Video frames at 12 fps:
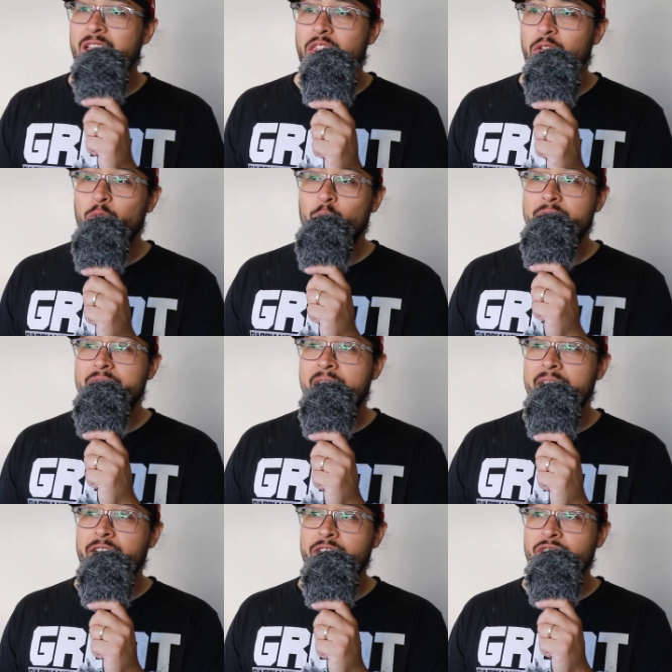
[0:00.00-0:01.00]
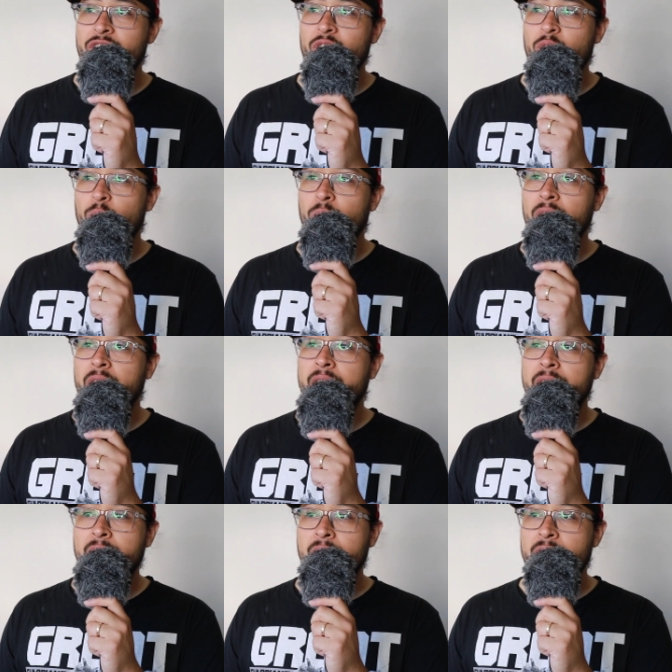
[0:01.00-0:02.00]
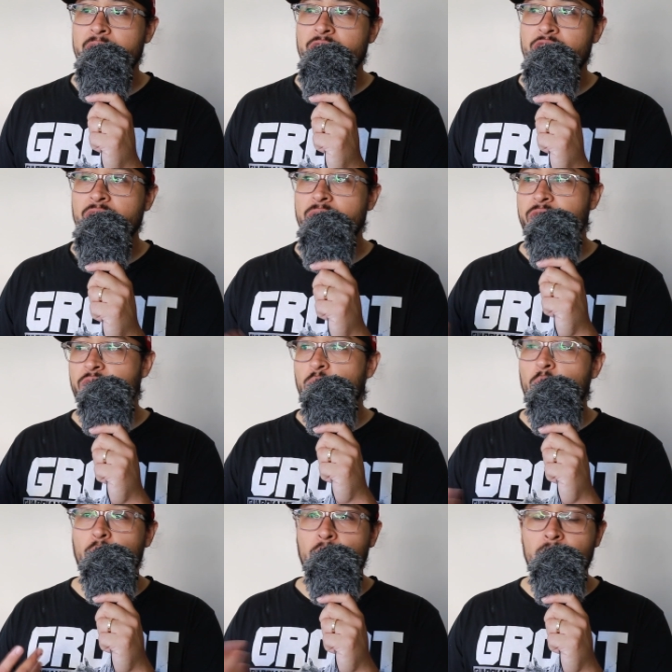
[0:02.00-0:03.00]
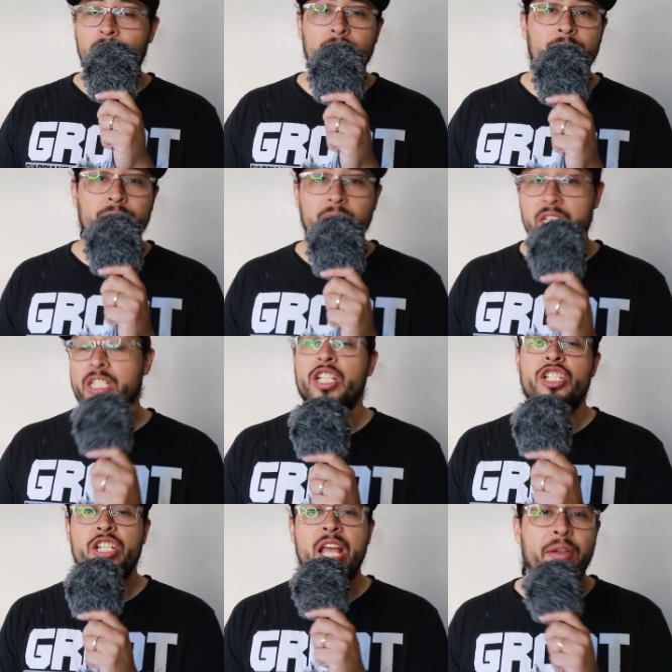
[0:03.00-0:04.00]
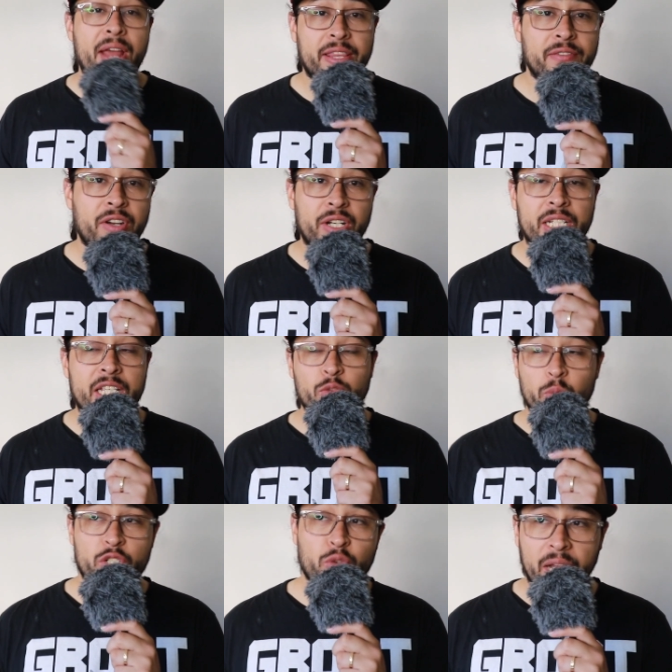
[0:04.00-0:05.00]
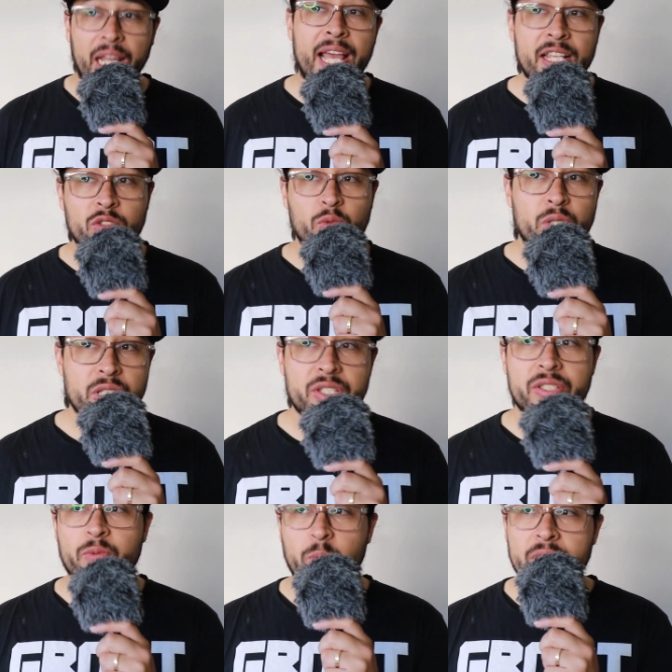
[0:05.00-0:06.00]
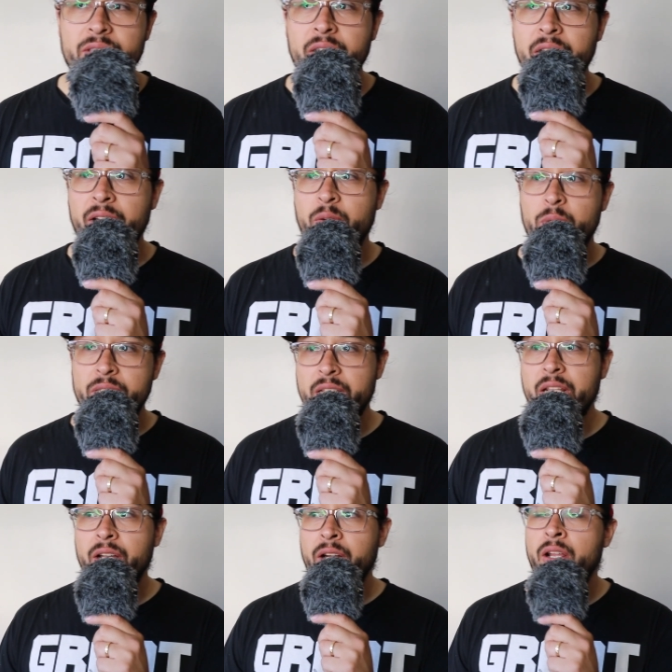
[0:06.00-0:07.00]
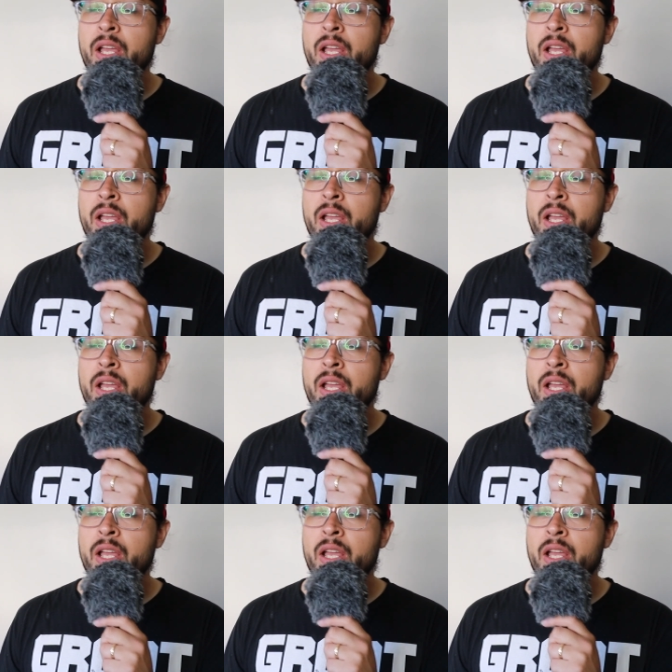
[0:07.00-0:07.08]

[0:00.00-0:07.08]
49ers really should have scored a touchdown at the very least with Trey Lance was in there.